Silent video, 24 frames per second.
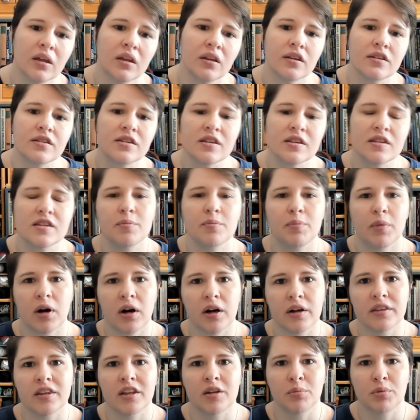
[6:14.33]
This is the
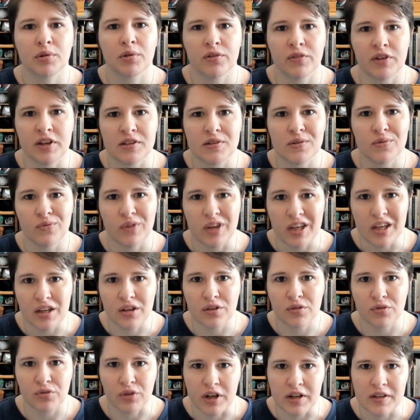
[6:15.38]
part that prevents vague
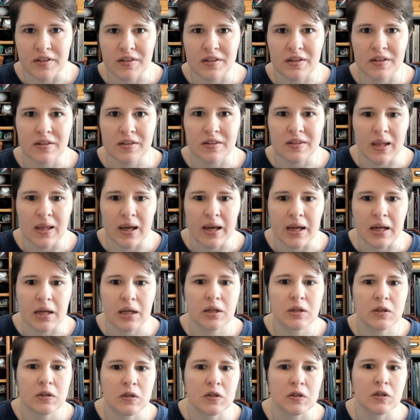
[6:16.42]
phrases like
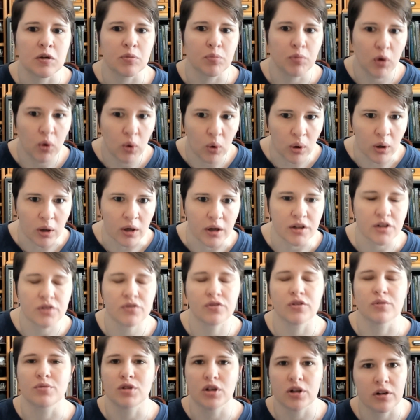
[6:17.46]
support
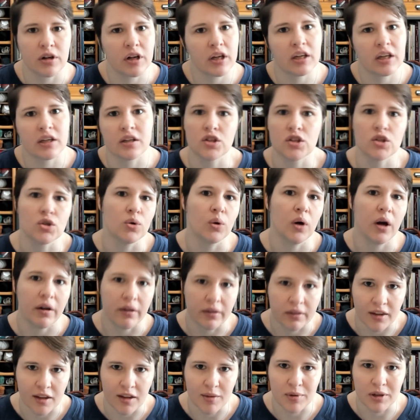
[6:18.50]
from turning into
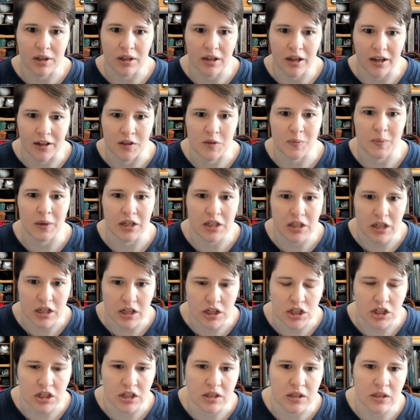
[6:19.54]
unlimited
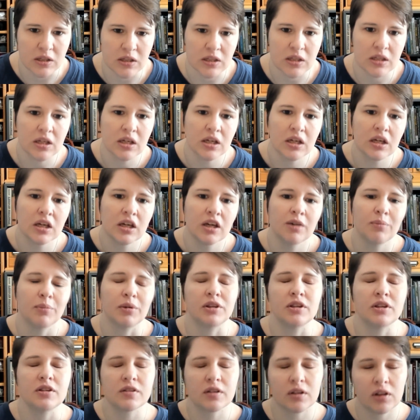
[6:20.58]
expectations. But
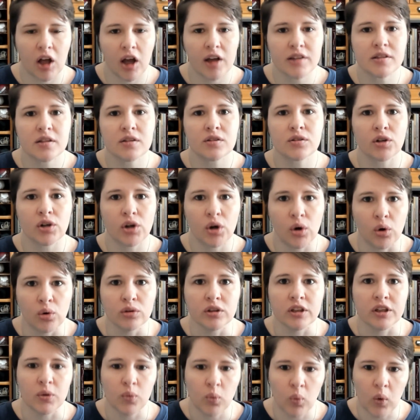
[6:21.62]
these clauses are
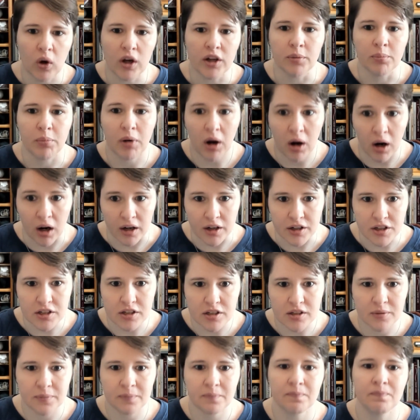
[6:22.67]
only one part.
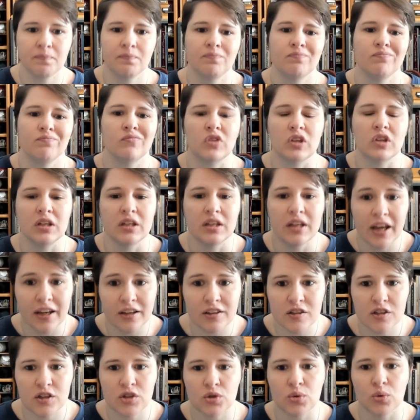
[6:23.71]
The
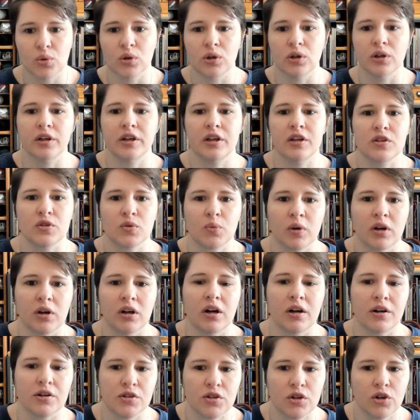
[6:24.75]
next tool is where
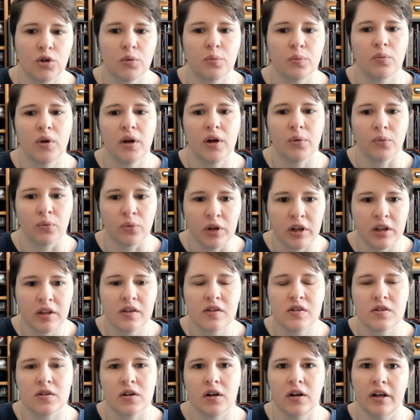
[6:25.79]
our scope really
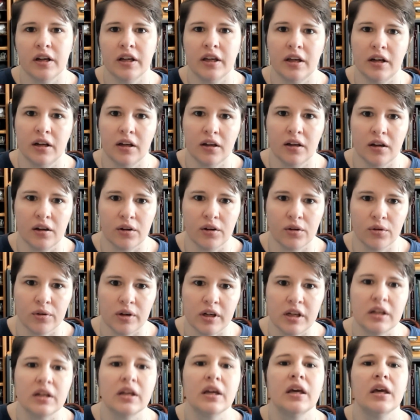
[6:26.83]
started getting
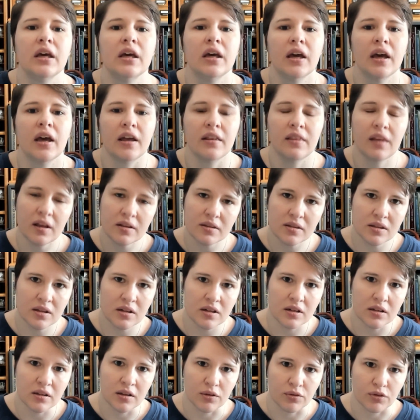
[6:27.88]
concrete, and that's the
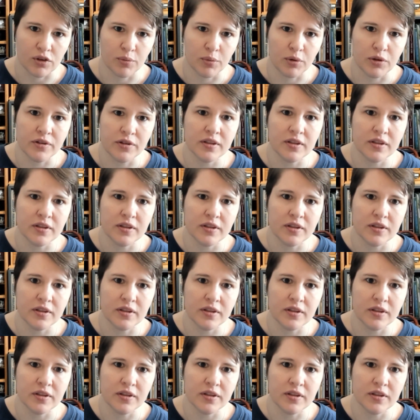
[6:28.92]
Deliverables